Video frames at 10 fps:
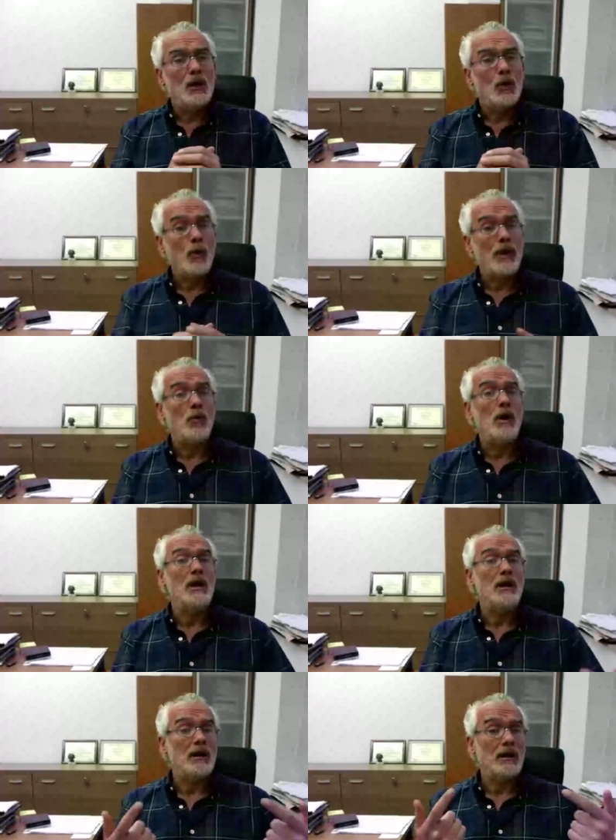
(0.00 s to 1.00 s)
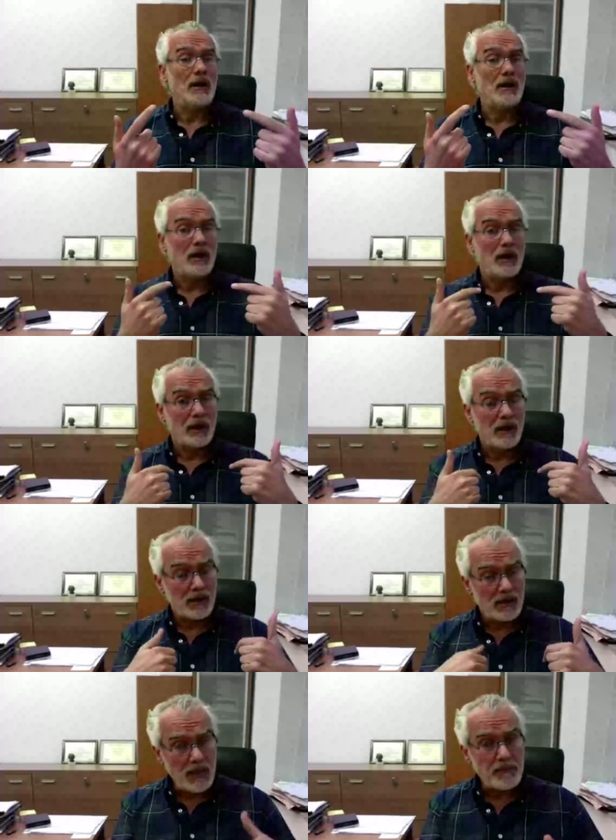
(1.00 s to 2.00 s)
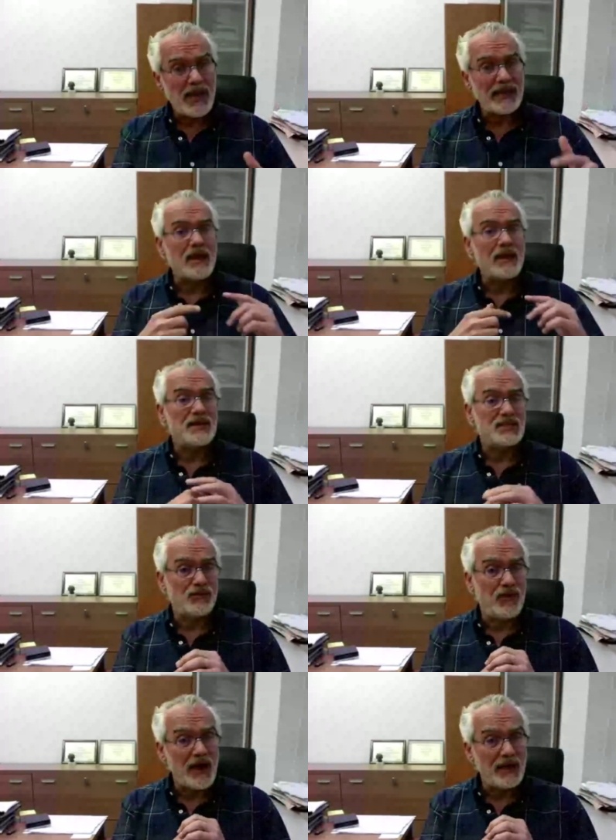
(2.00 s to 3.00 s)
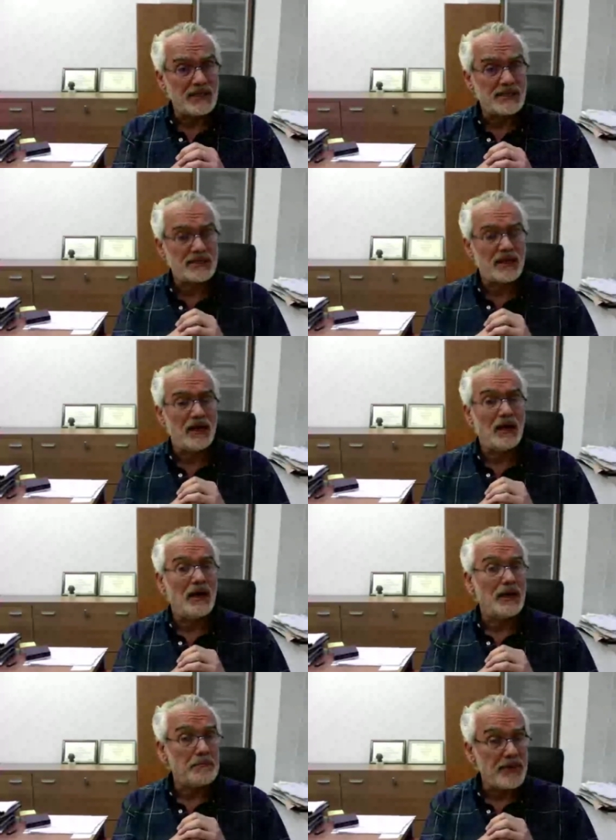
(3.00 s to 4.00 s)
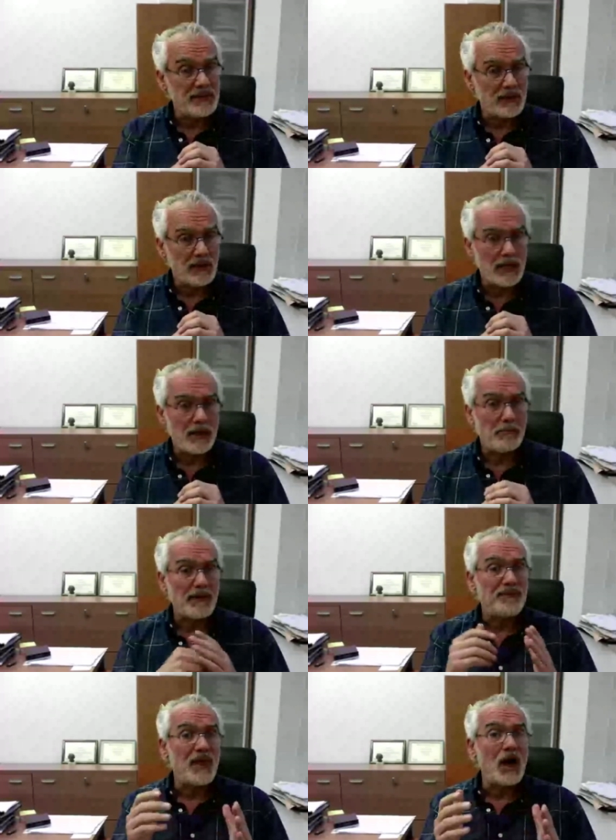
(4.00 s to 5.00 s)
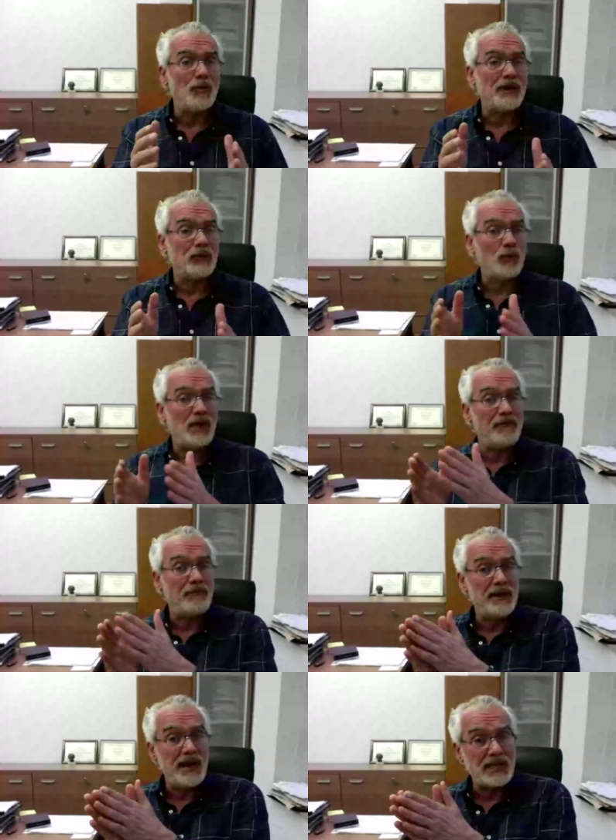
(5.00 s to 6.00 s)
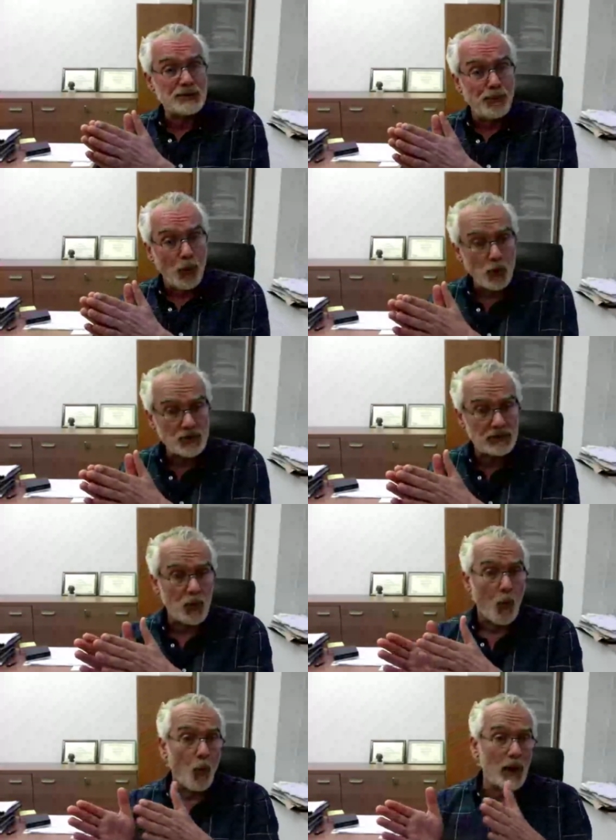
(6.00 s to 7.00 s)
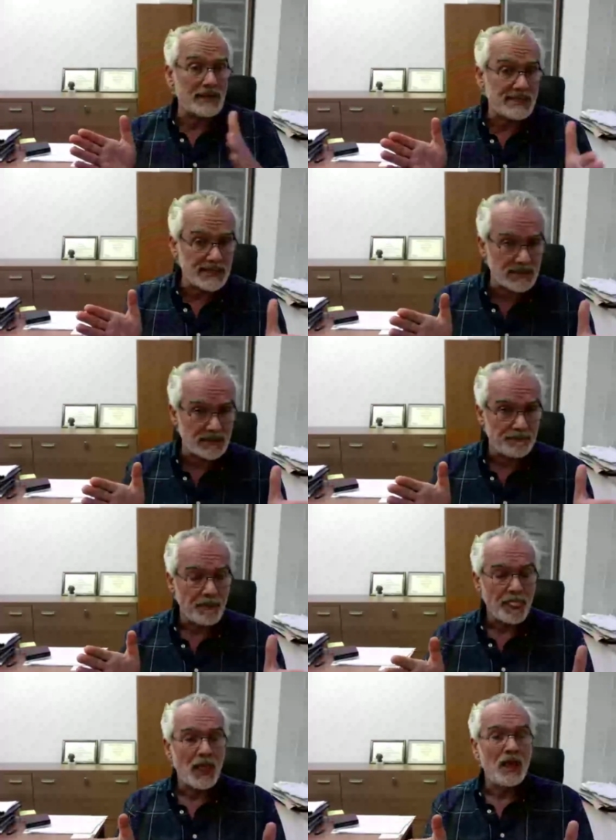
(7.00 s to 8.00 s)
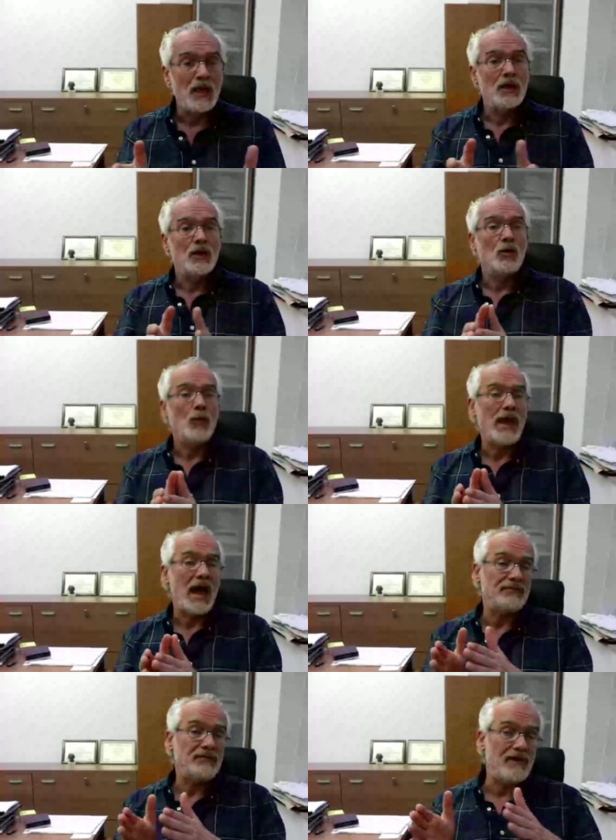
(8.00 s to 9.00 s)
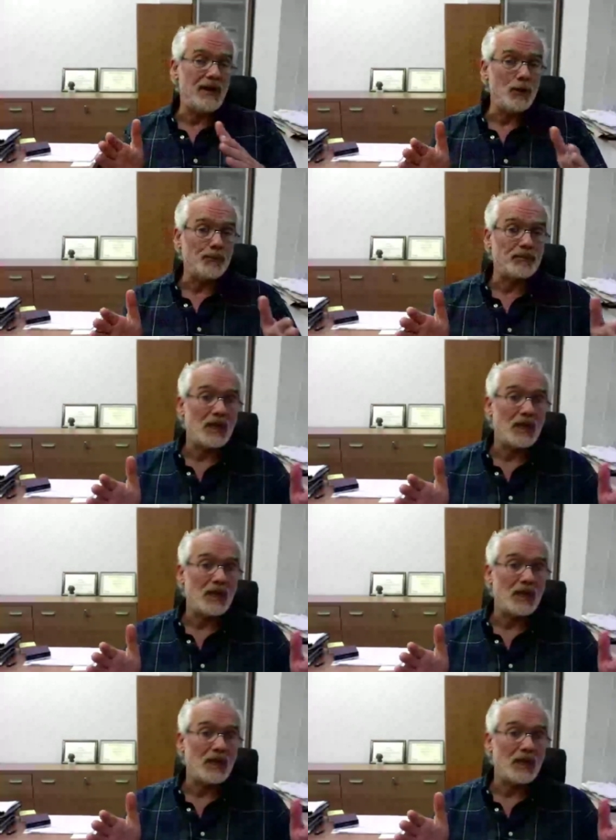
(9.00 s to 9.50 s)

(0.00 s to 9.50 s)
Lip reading: we will keep getting this virus repeatedly. But now that we have been exposed once, we have developed